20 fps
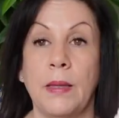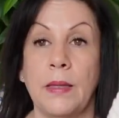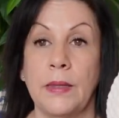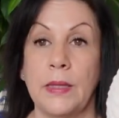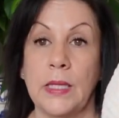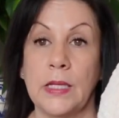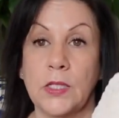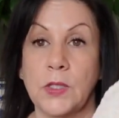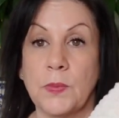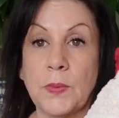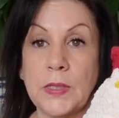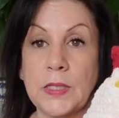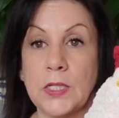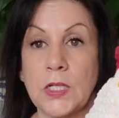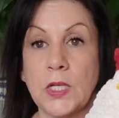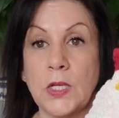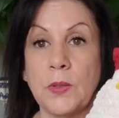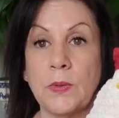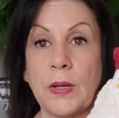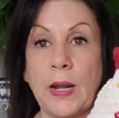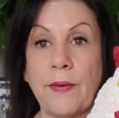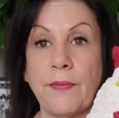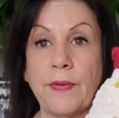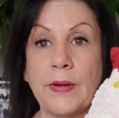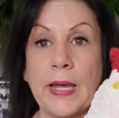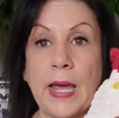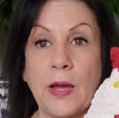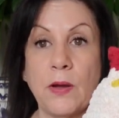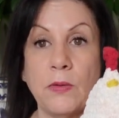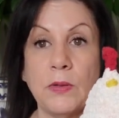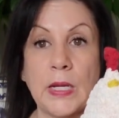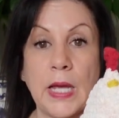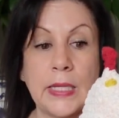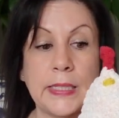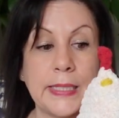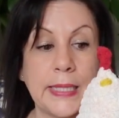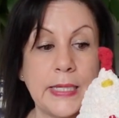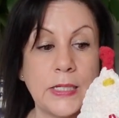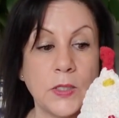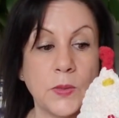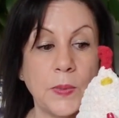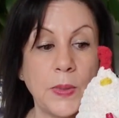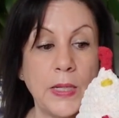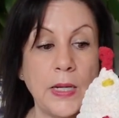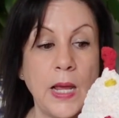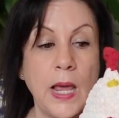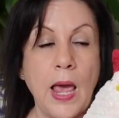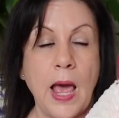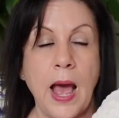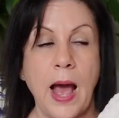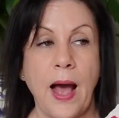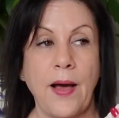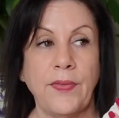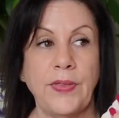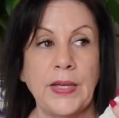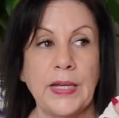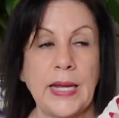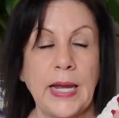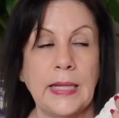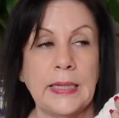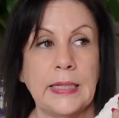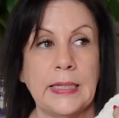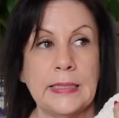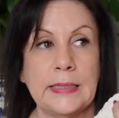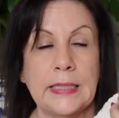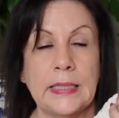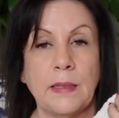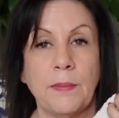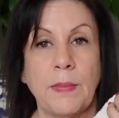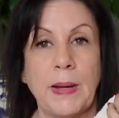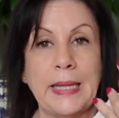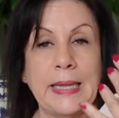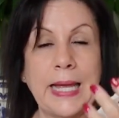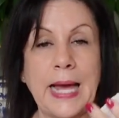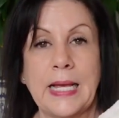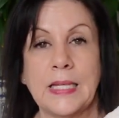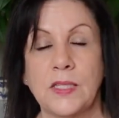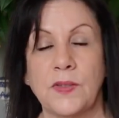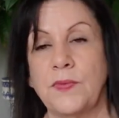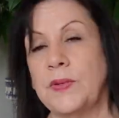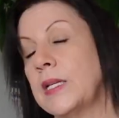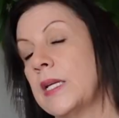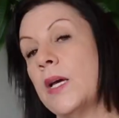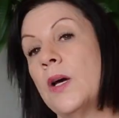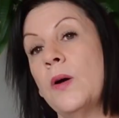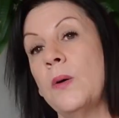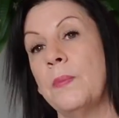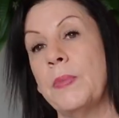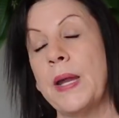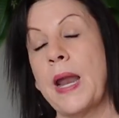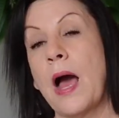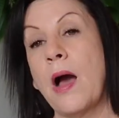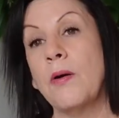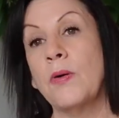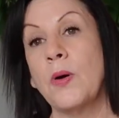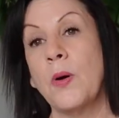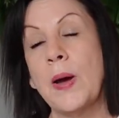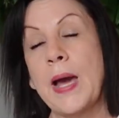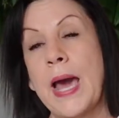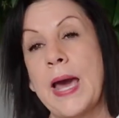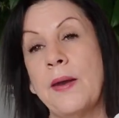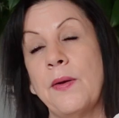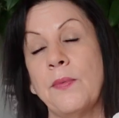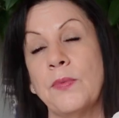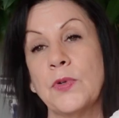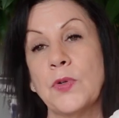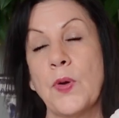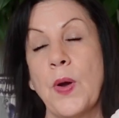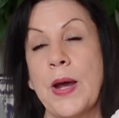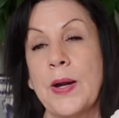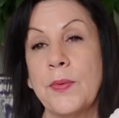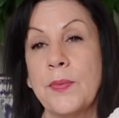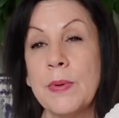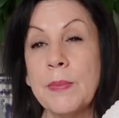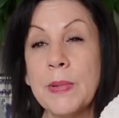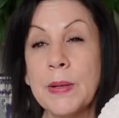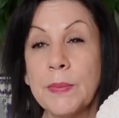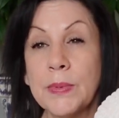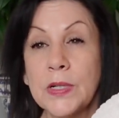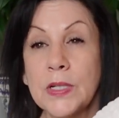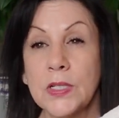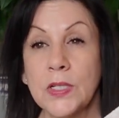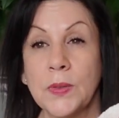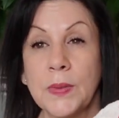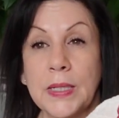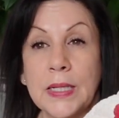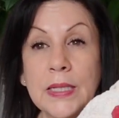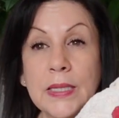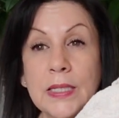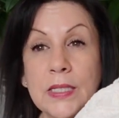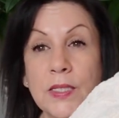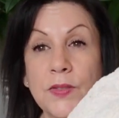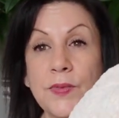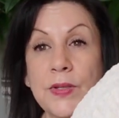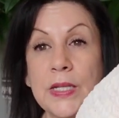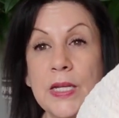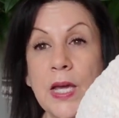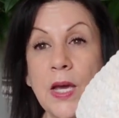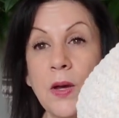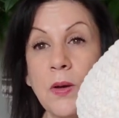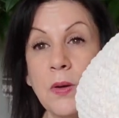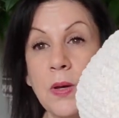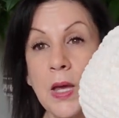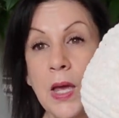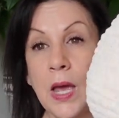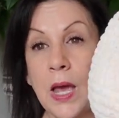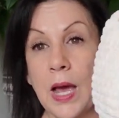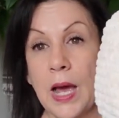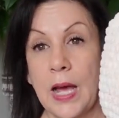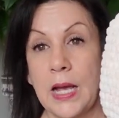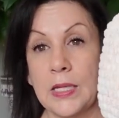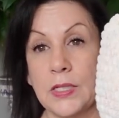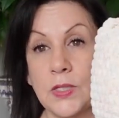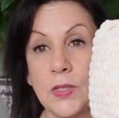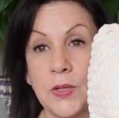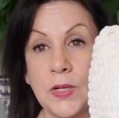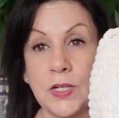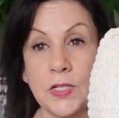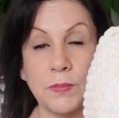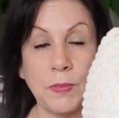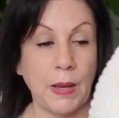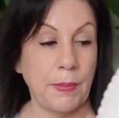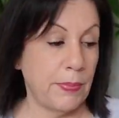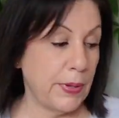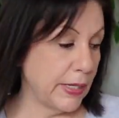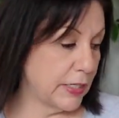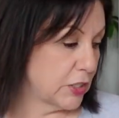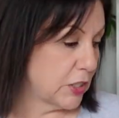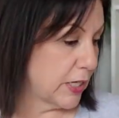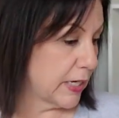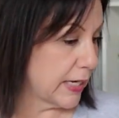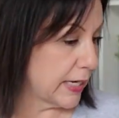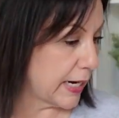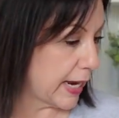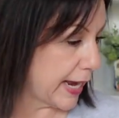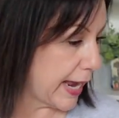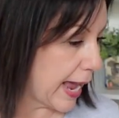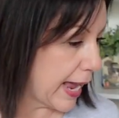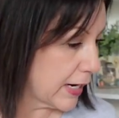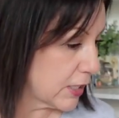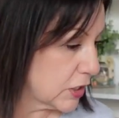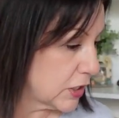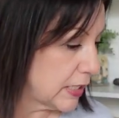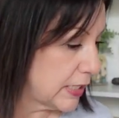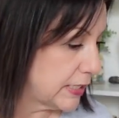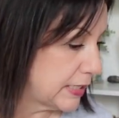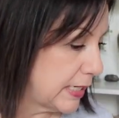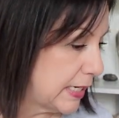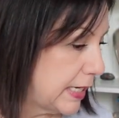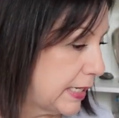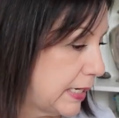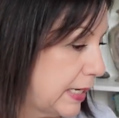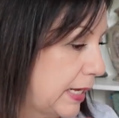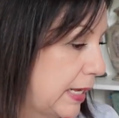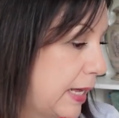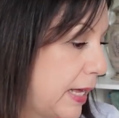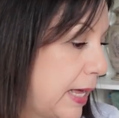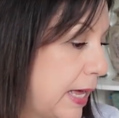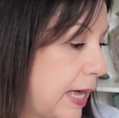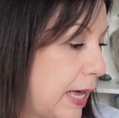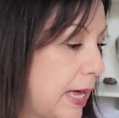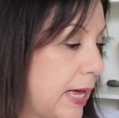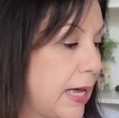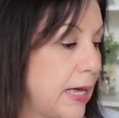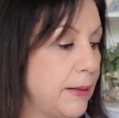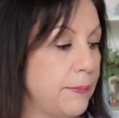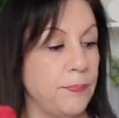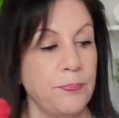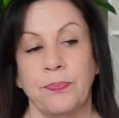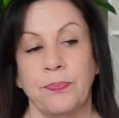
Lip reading: this one too, and I forget who does this one. I think I linked it in my last video, but I'll go ahead and try to remember to do it in this video. So here's my big chicken. I actually did a